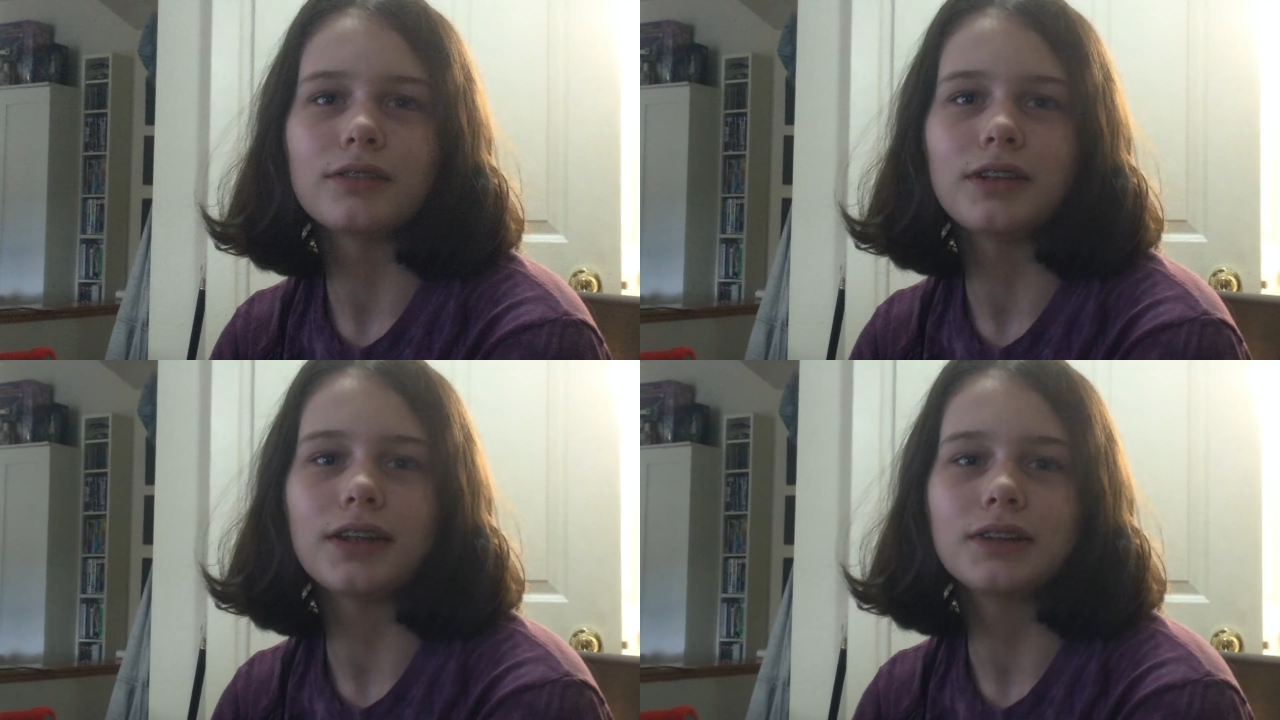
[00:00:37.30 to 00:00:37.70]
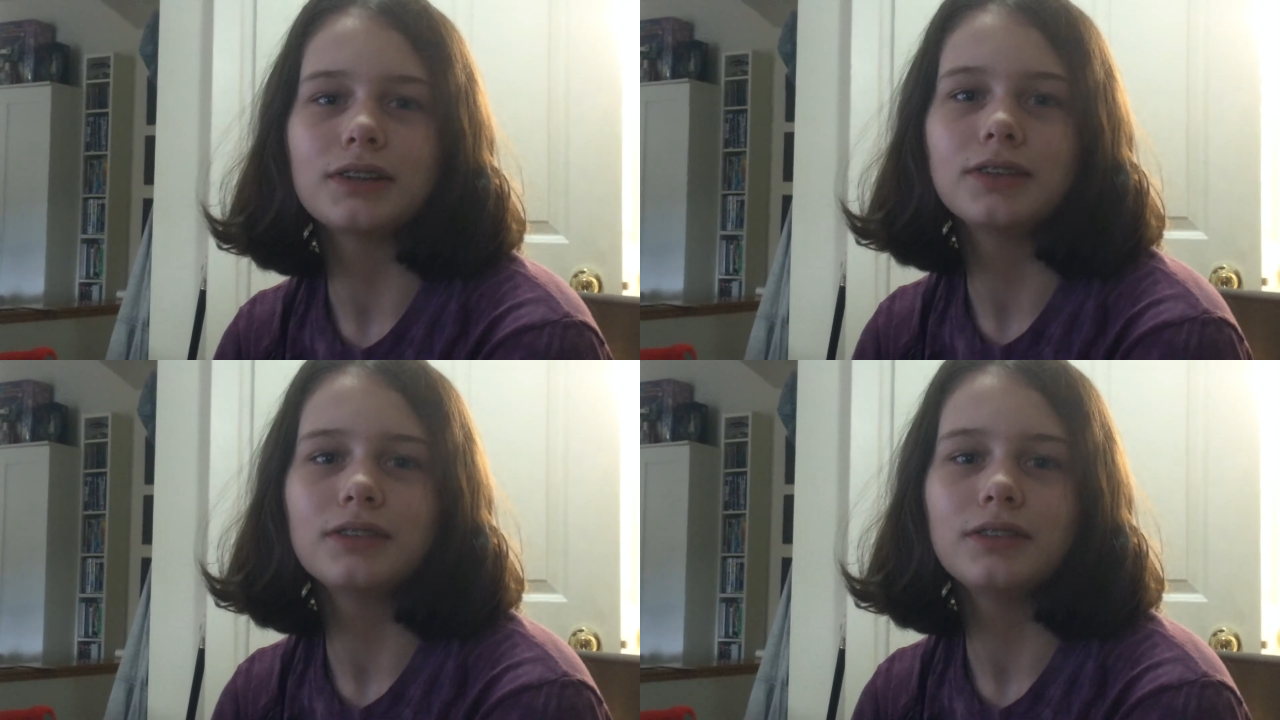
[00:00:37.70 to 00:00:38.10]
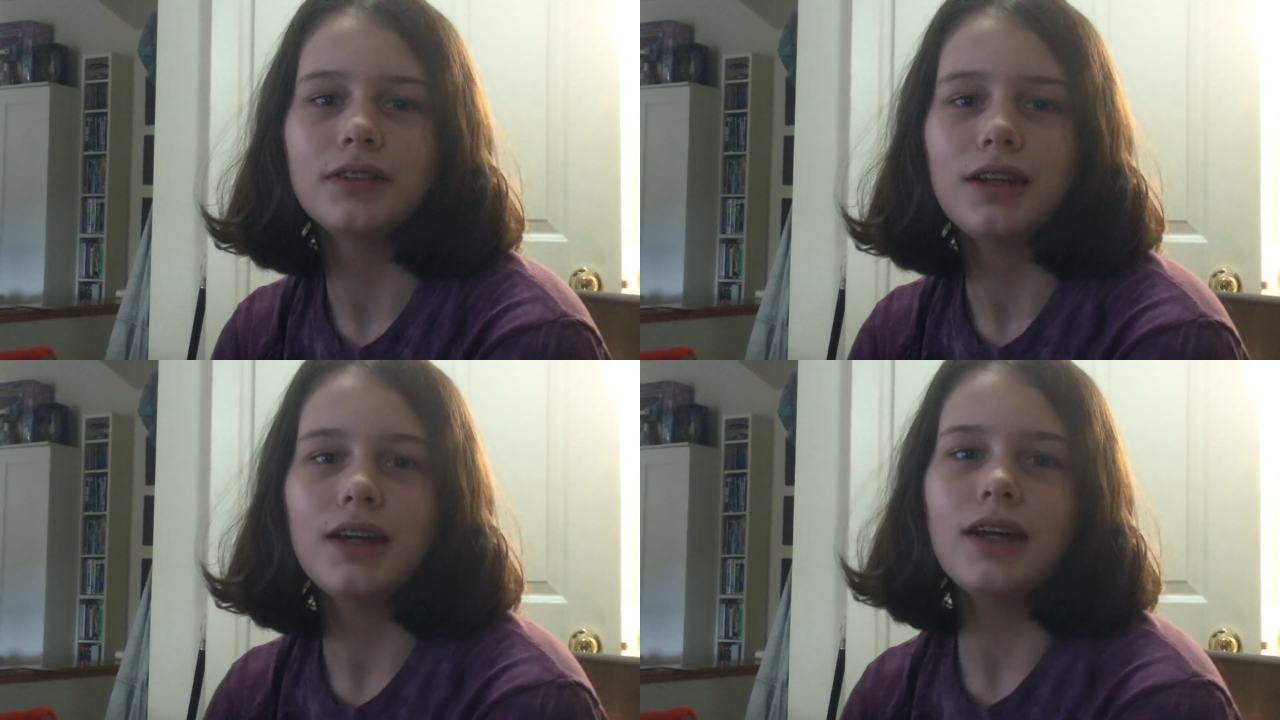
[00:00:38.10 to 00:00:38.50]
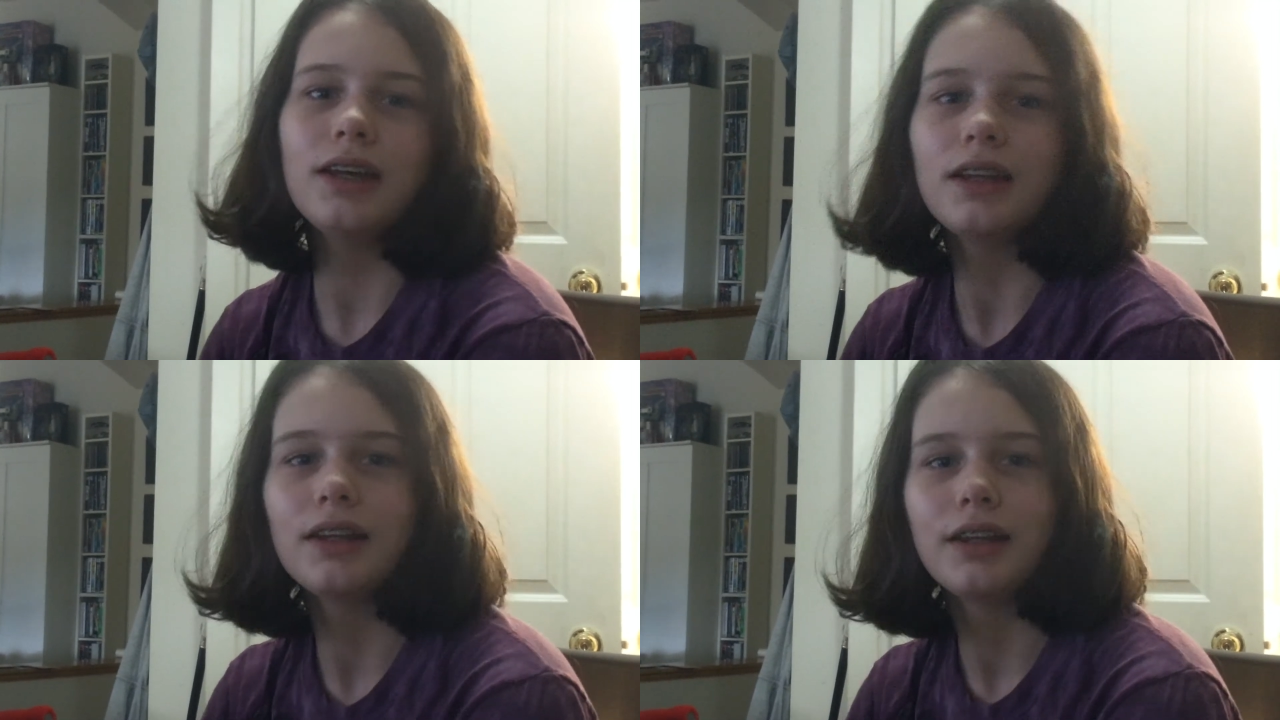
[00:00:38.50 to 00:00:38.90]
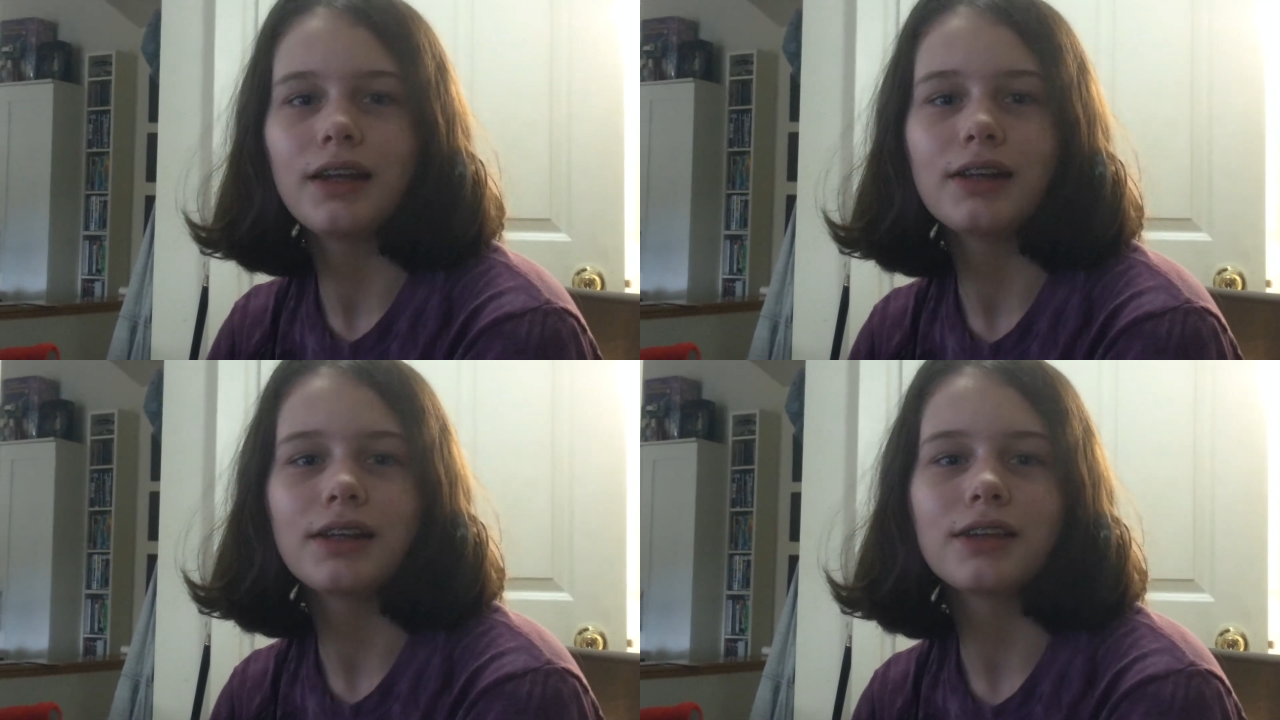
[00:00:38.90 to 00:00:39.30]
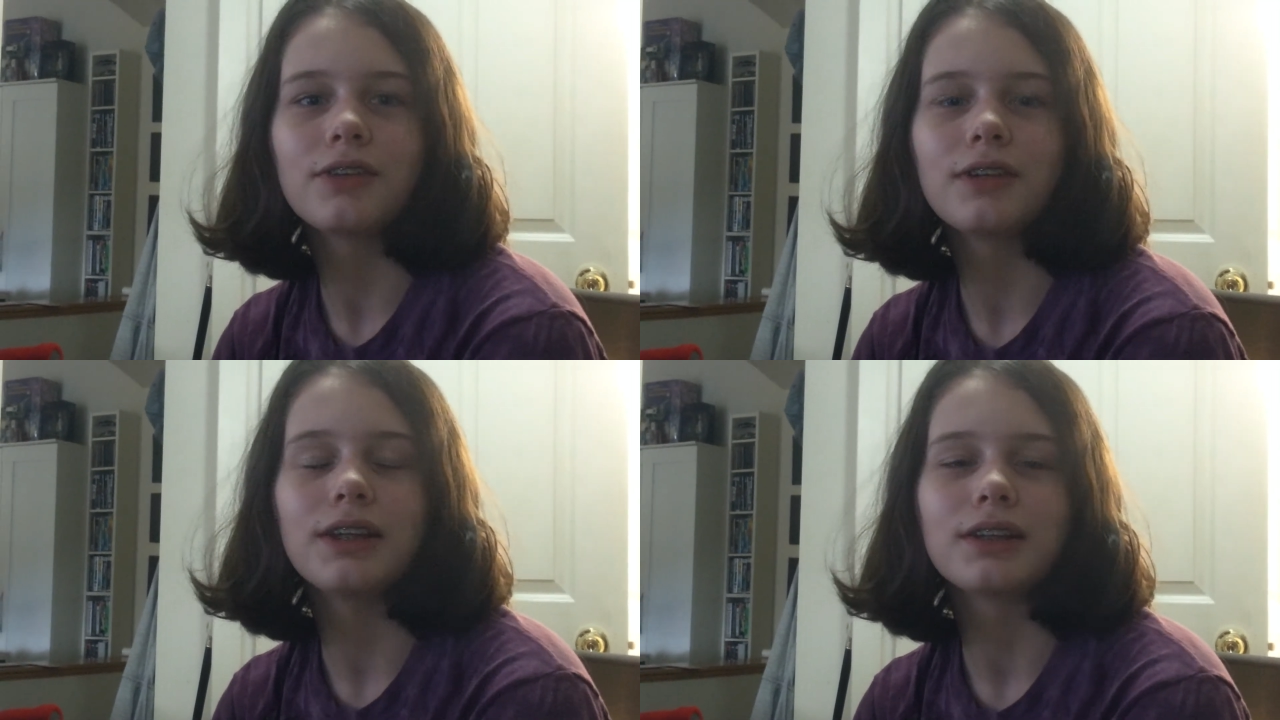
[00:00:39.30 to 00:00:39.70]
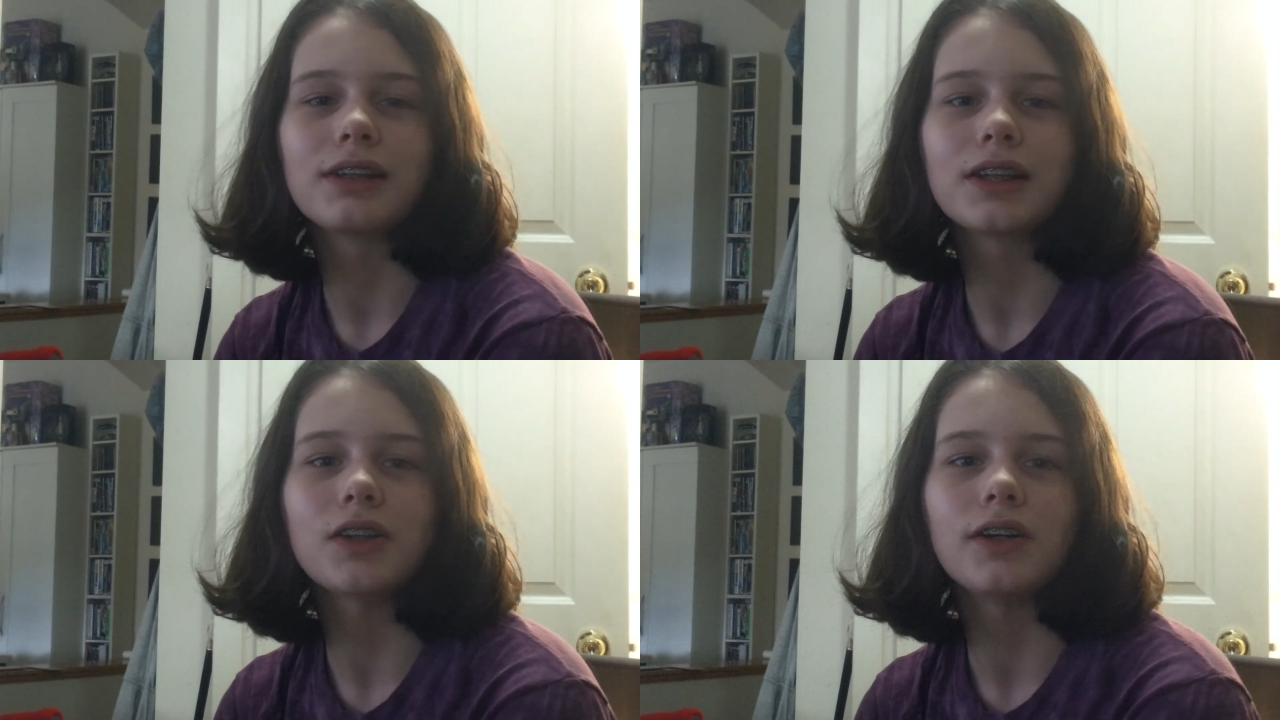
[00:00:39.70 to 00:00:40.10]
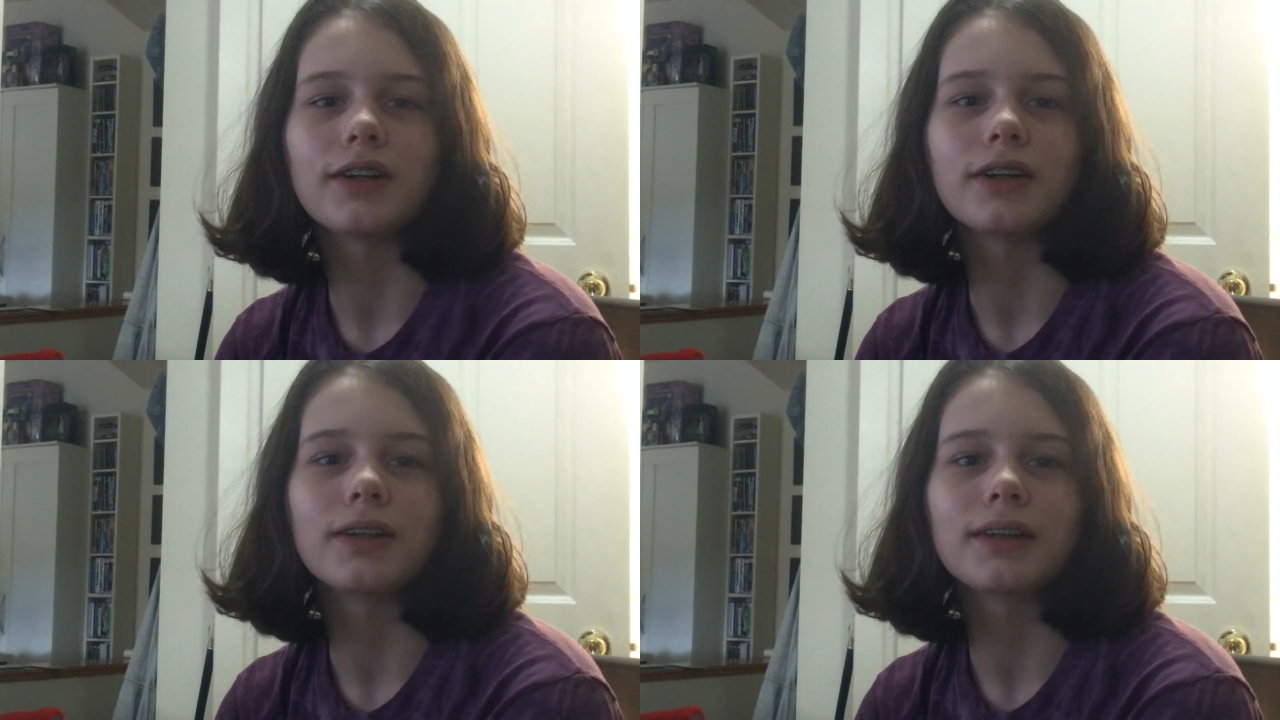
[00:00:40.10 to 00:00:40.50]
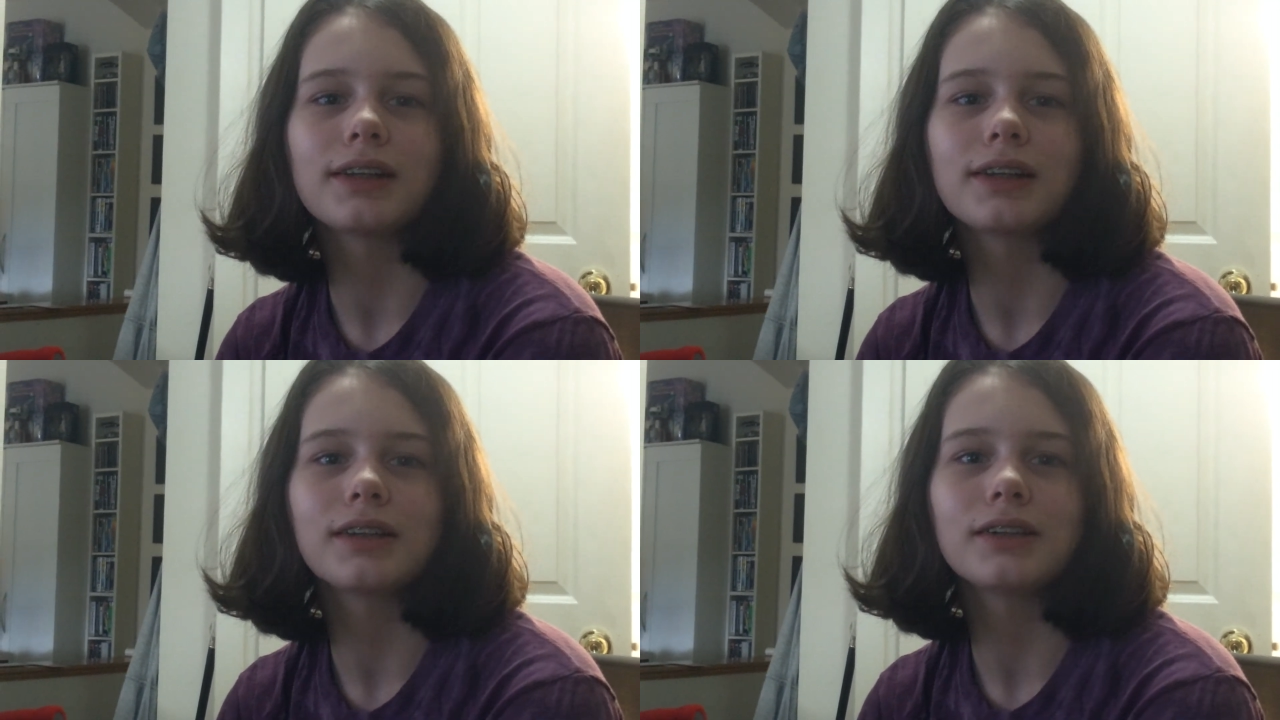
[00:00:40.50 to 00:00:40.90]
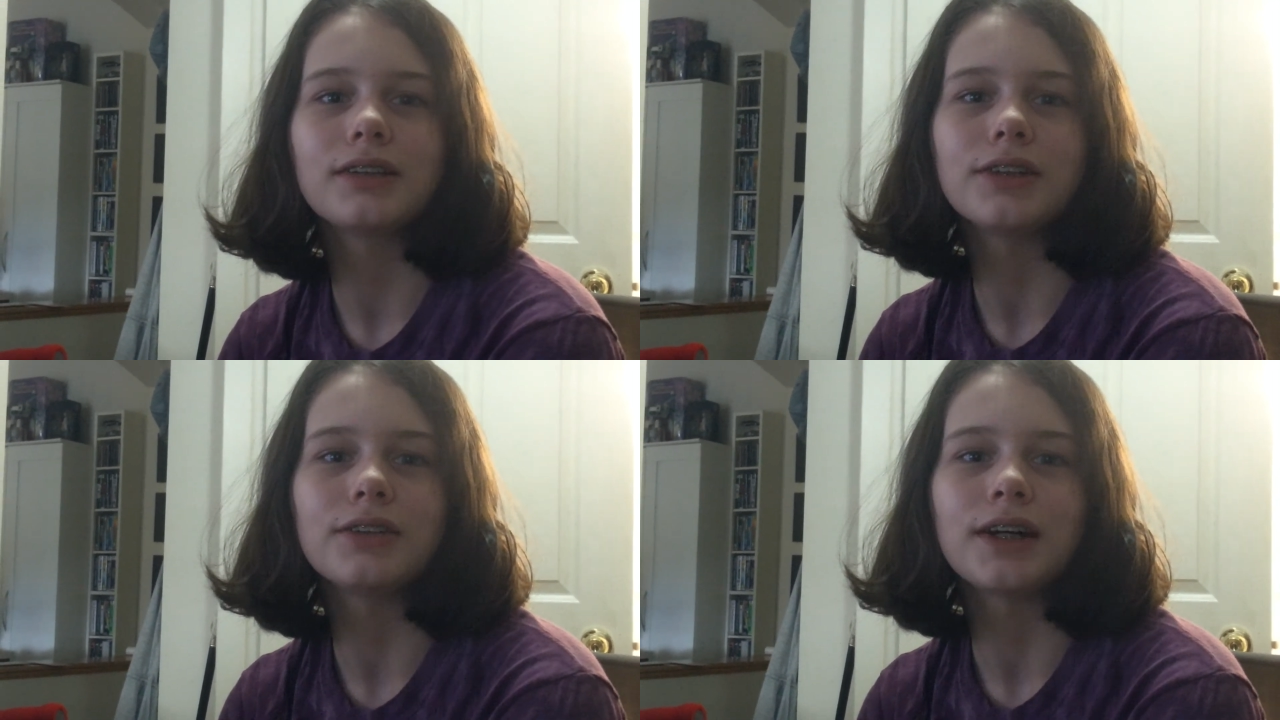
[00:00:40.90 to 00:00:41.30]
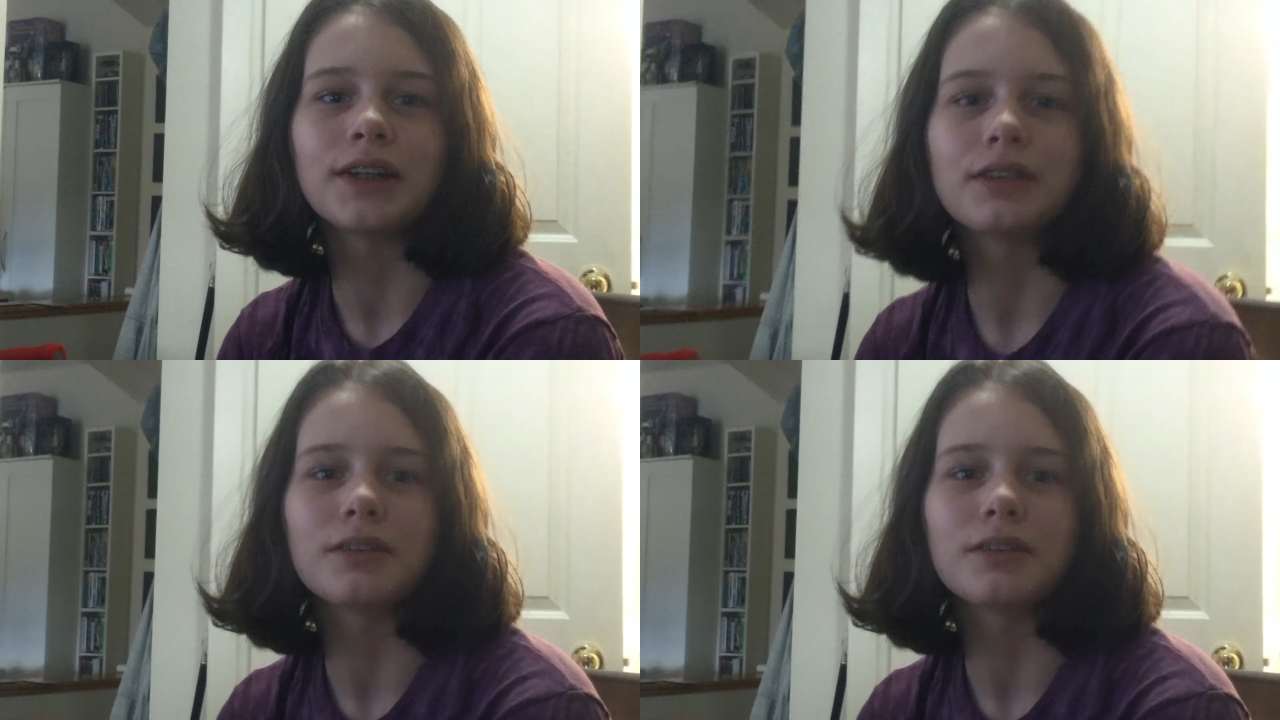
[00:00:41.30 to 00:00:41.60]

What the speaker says: Like, it's the reason songs do that.